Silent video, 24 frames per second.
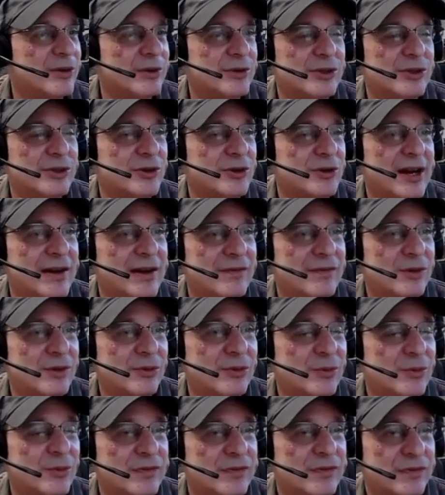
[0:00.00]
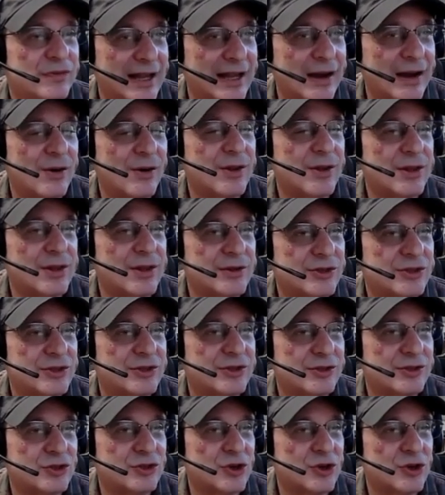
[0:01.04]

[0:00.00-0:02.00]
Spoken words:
always travel with flour that's